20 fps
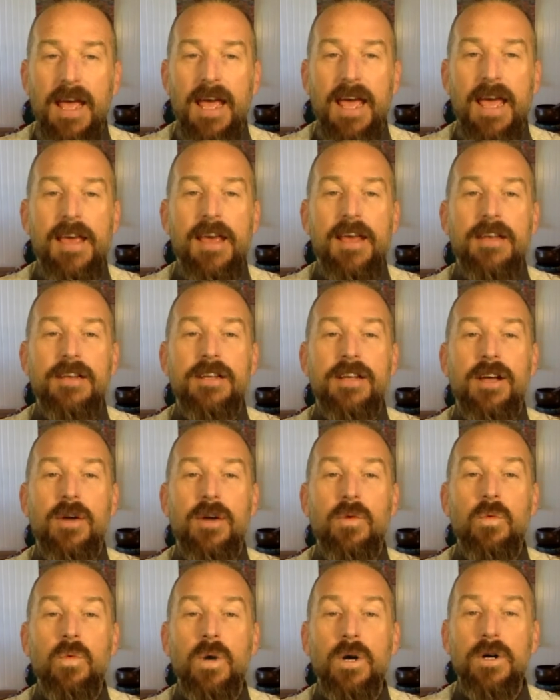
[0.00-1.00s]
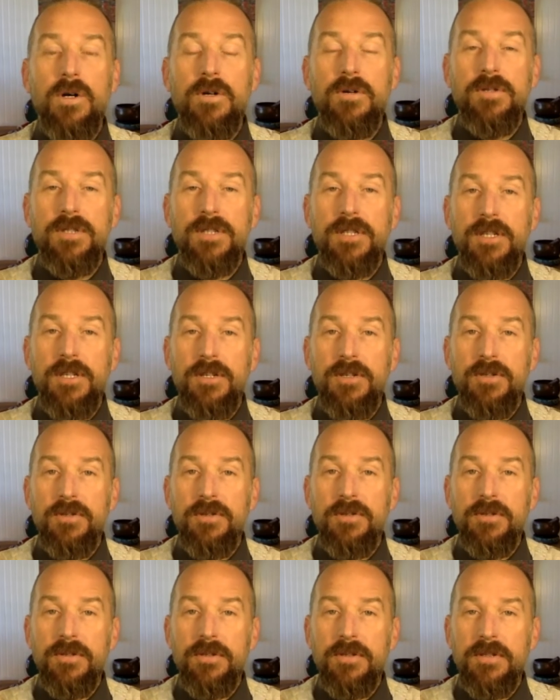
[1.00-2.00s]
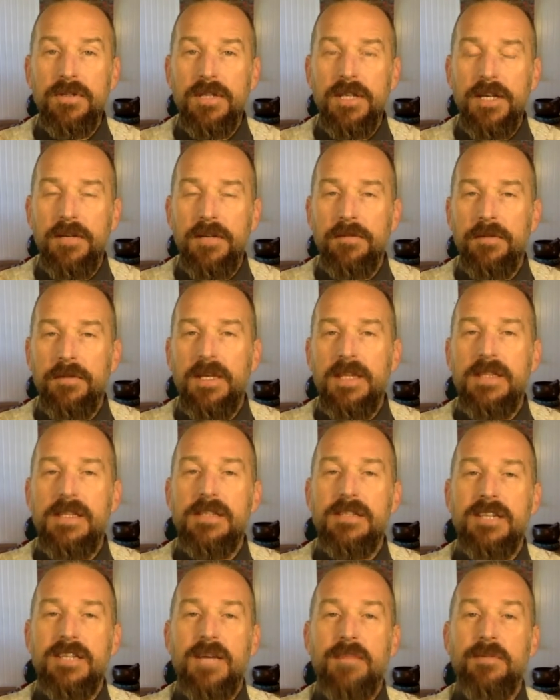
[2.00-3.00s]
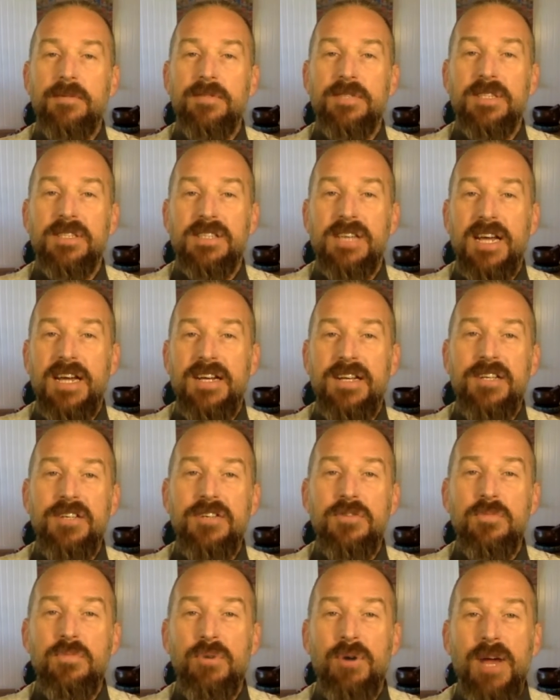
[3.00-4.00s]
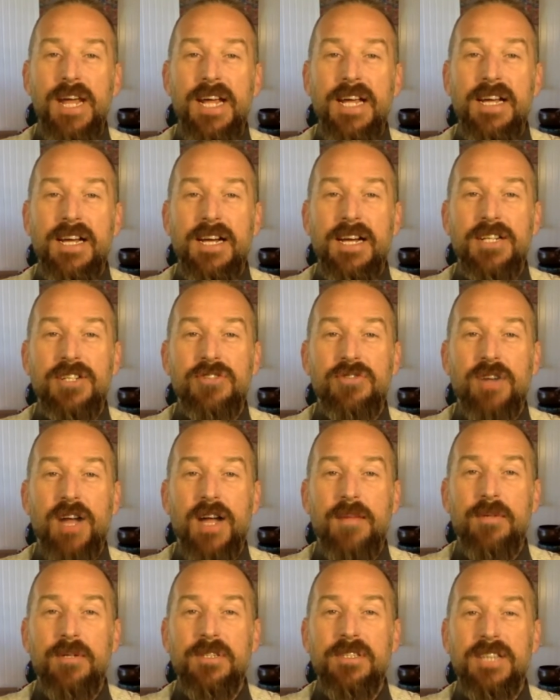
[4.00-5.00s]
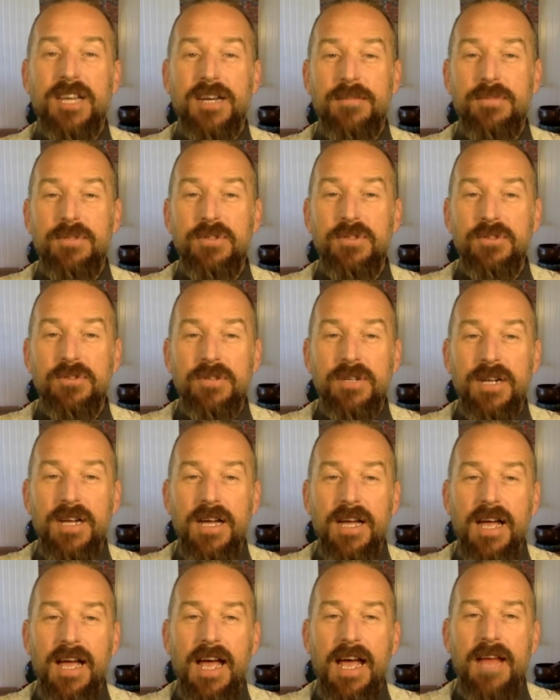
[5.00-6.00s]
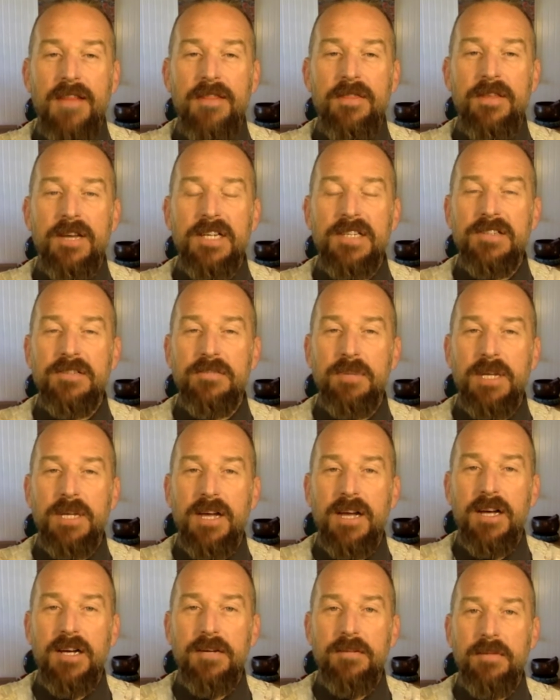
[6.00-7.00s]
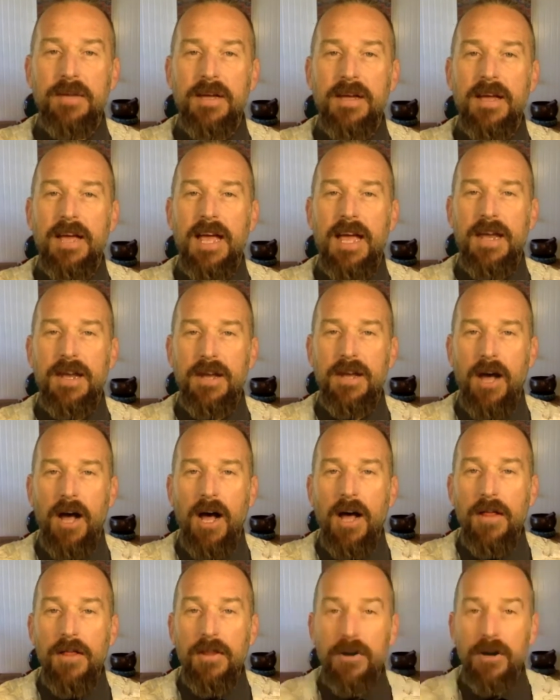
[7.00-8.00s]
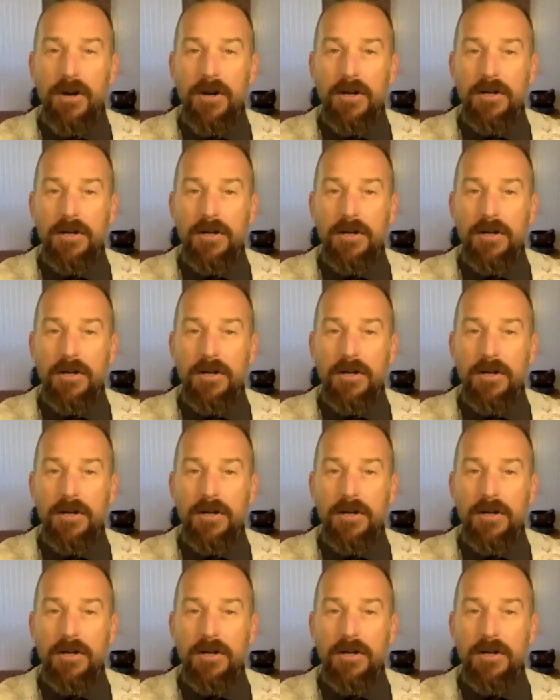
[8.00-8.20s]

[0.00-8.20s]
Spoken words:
And woe to you if in this type of society you break a tribal taboo and thus become an other.